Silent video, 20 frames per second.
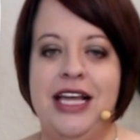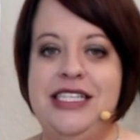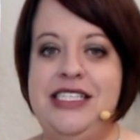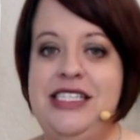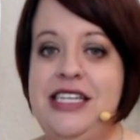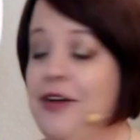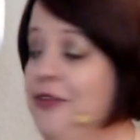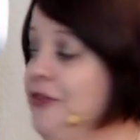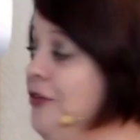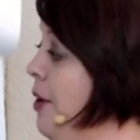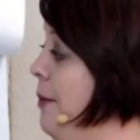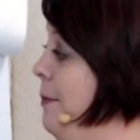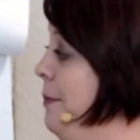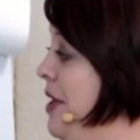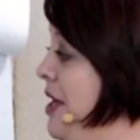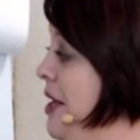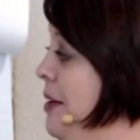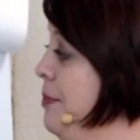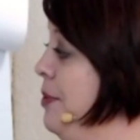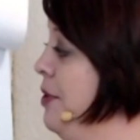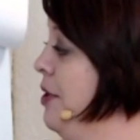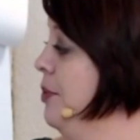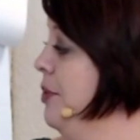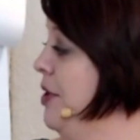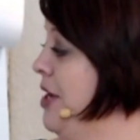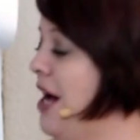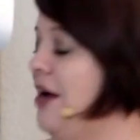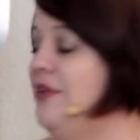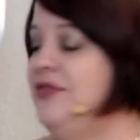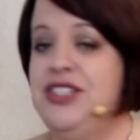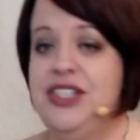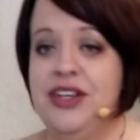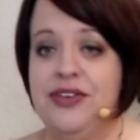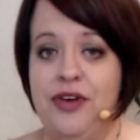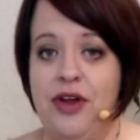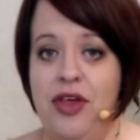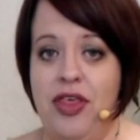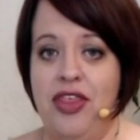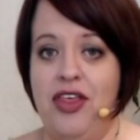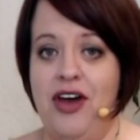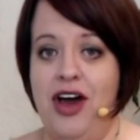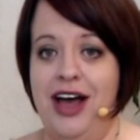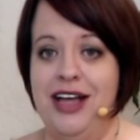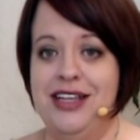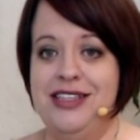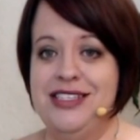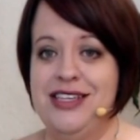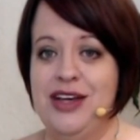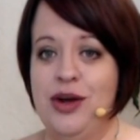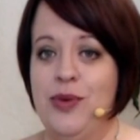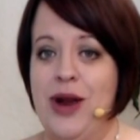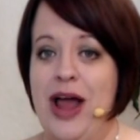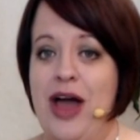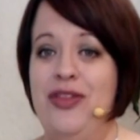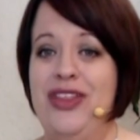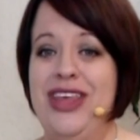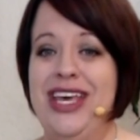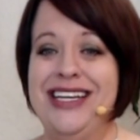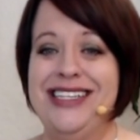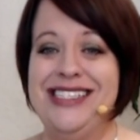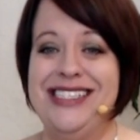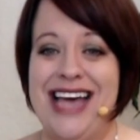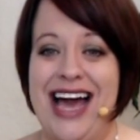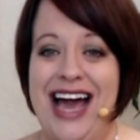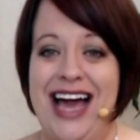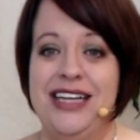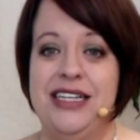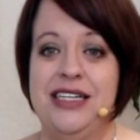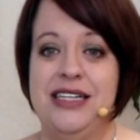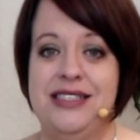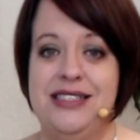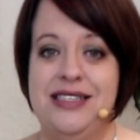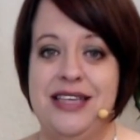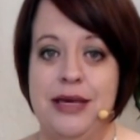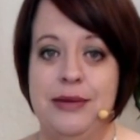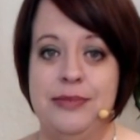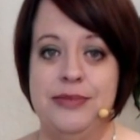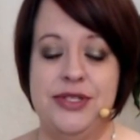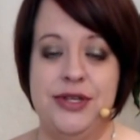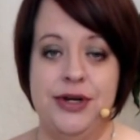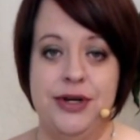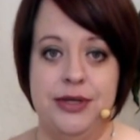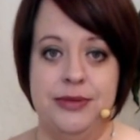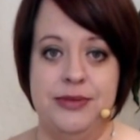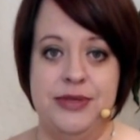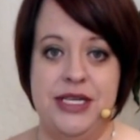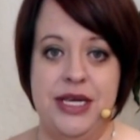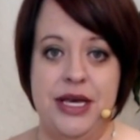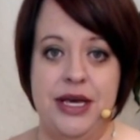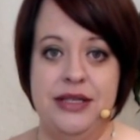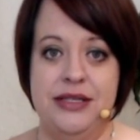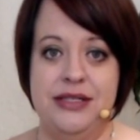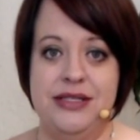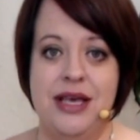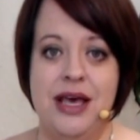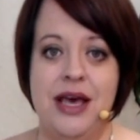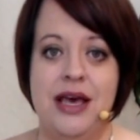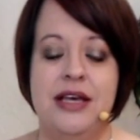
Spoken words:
Different people would have different thoughts around the exact same circumstance.